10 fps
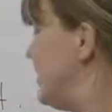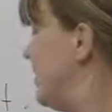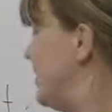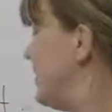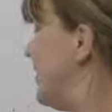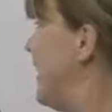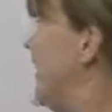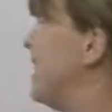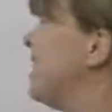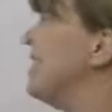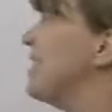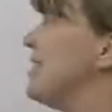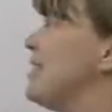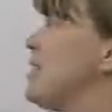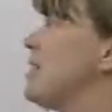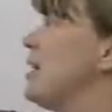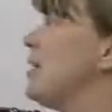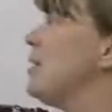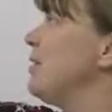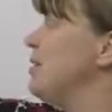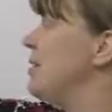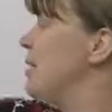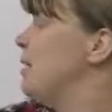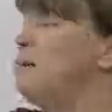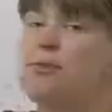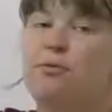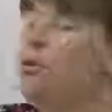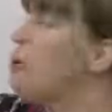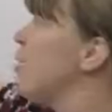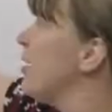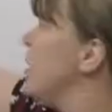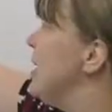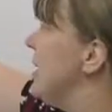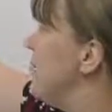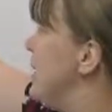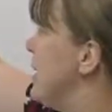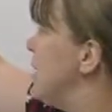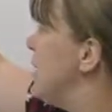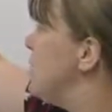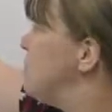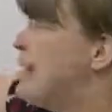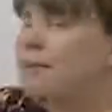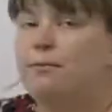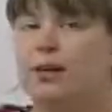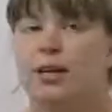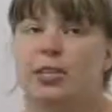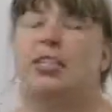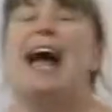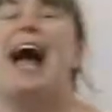Okay. So before, think of it as this being first.